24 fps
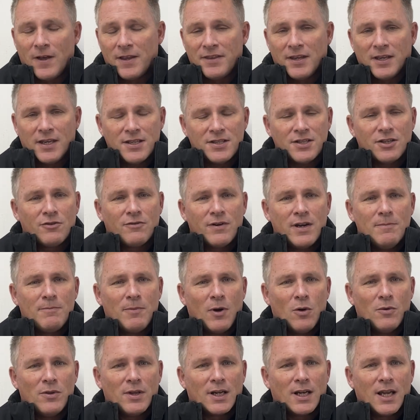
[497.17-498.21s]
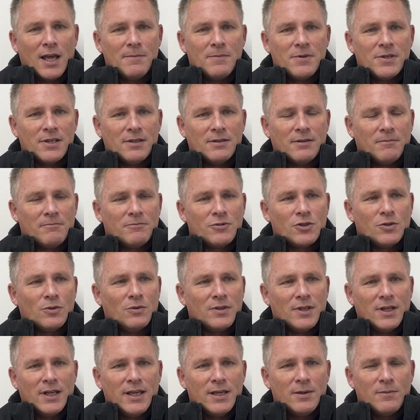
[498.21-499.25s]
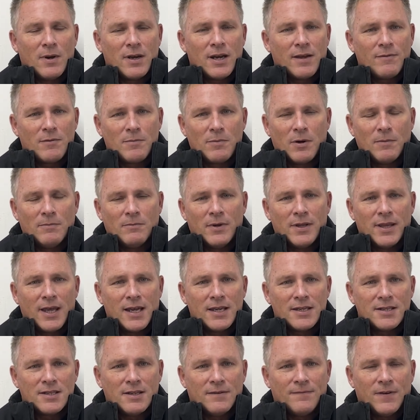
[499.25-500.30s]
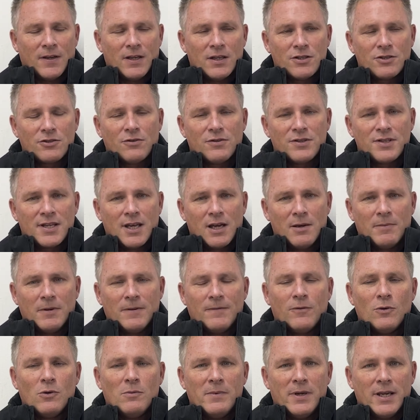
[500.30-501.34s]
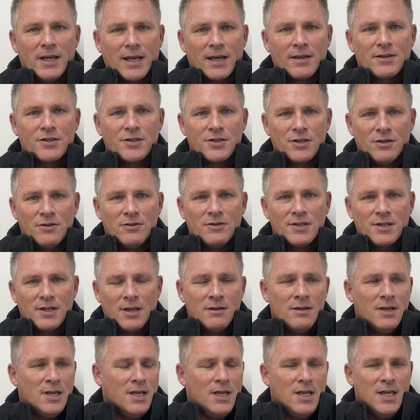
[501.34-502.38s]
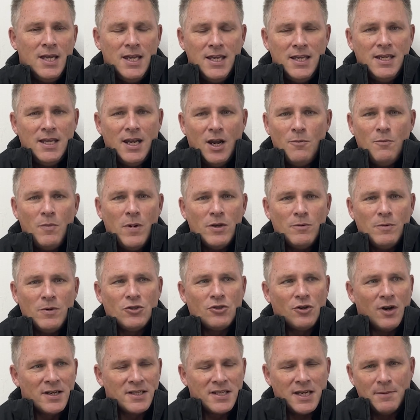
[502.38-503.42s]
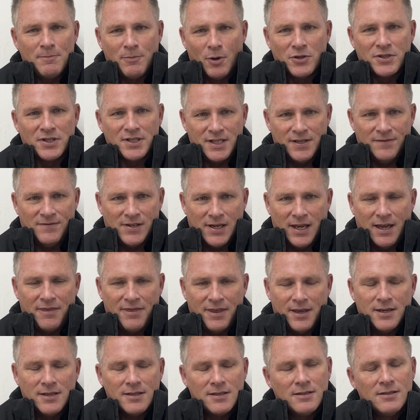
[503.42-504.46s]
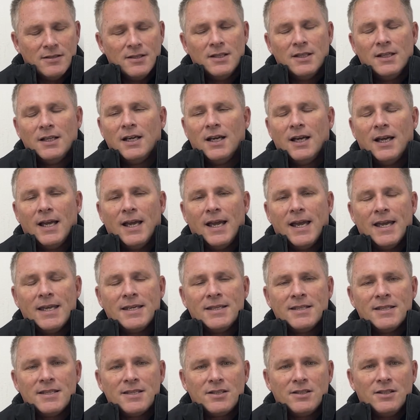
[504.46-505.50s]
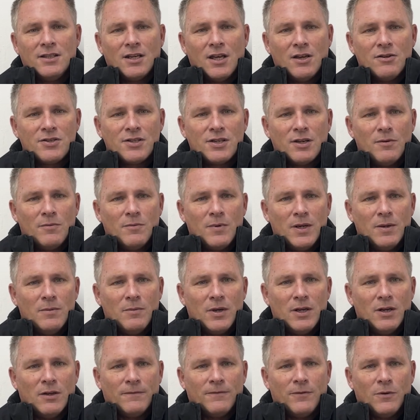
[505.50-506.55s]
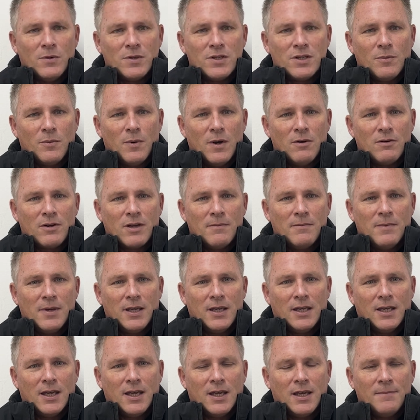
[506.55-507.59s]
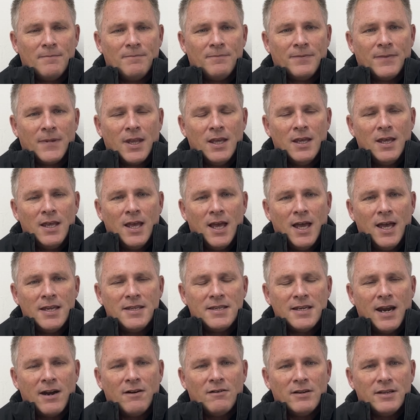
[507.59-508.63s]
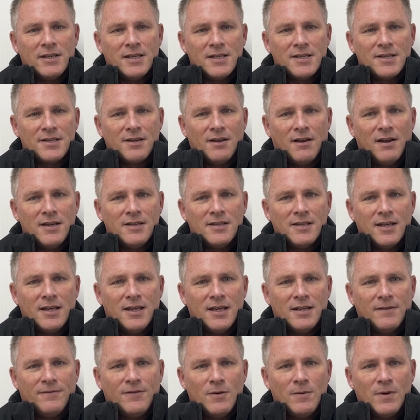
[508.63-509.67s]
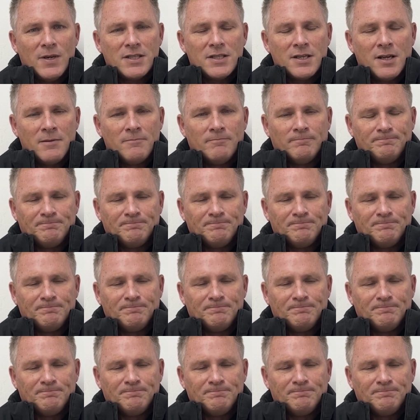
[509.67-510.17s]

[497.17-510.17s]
I think it's agreed by all the clubs, and I'm sure the league won't have a problem with that. So fingers crossed that'll be formally announced soon. So, you know, we try and take positives out of things, and you know, so we look forward to welcoming Darryl and his side in a few weeks' time.